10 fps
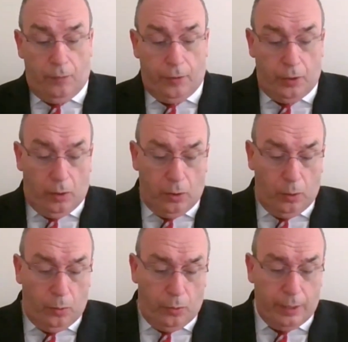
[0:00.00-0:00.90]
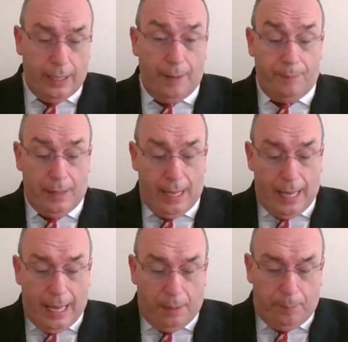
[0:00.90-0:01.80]
for your glory,
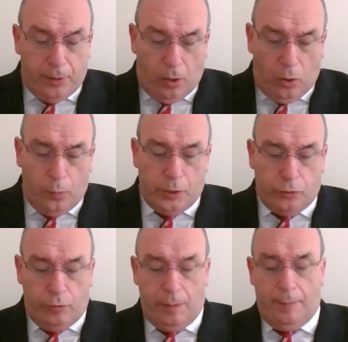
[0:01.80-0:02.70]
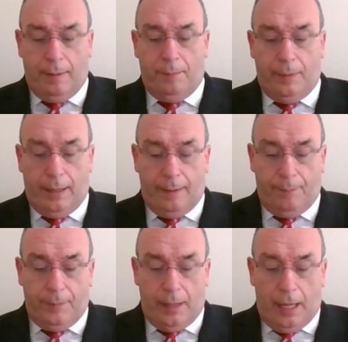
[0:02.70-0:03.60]
help me always to remember
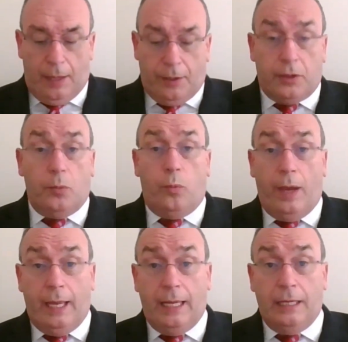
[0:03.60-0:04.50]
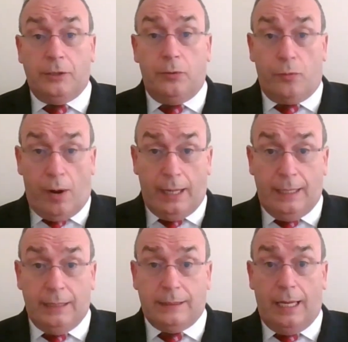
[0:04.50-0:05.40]
that the way to
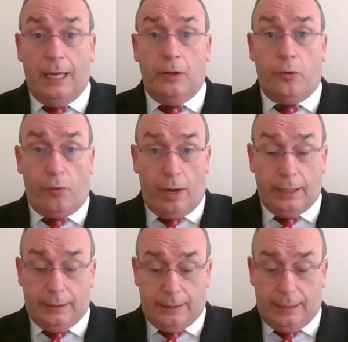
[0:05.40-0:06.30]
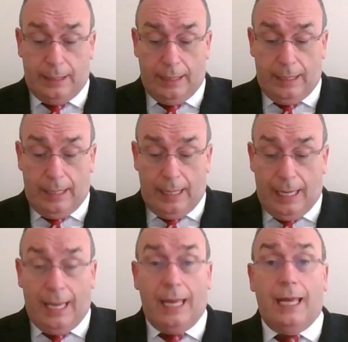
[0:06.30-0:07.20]
rise in Christ
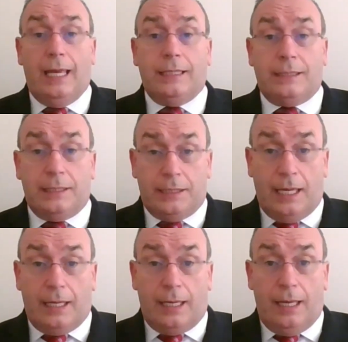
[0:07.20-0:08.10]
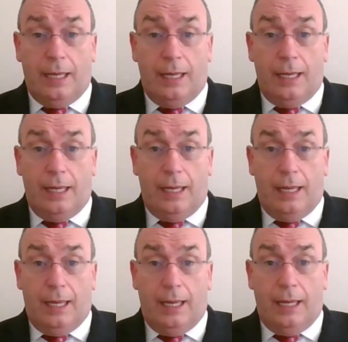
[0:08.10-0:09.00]
is to sink
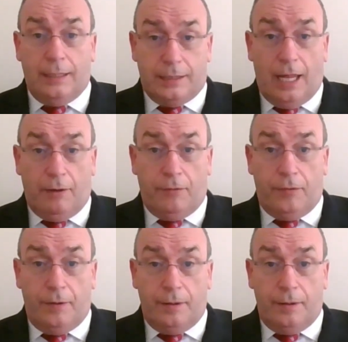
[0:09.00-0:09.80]
in self.